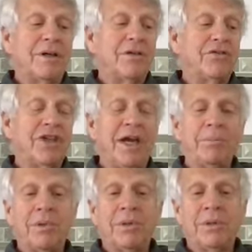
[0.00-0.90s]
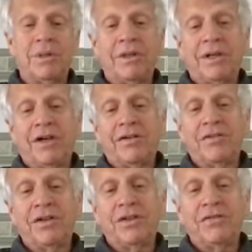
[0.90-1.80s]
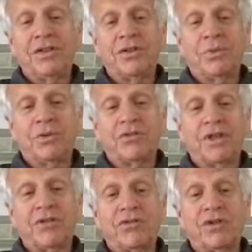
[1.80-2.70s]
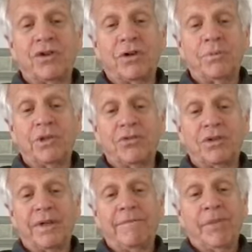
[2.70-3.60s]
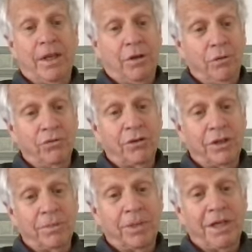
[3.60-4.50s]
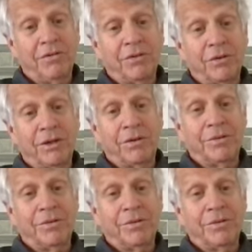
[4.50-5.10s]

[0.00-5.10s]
a sample of individuals that's enormous. And who's going to pay for it?